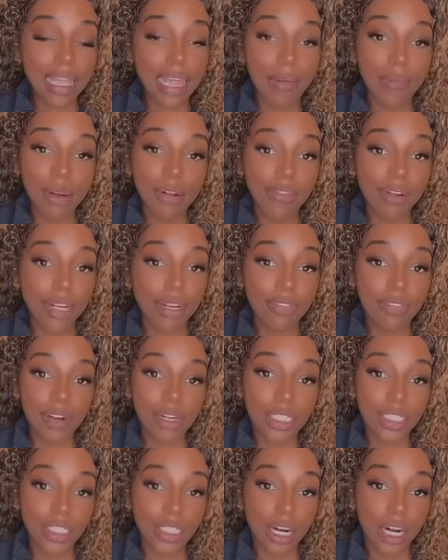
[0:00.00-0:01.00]
I said that when the reading
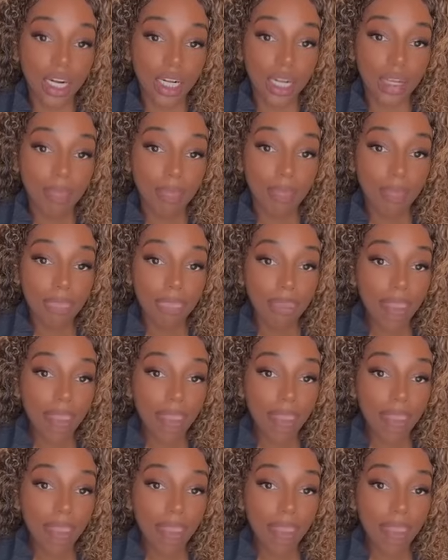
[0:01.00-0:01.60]
first started.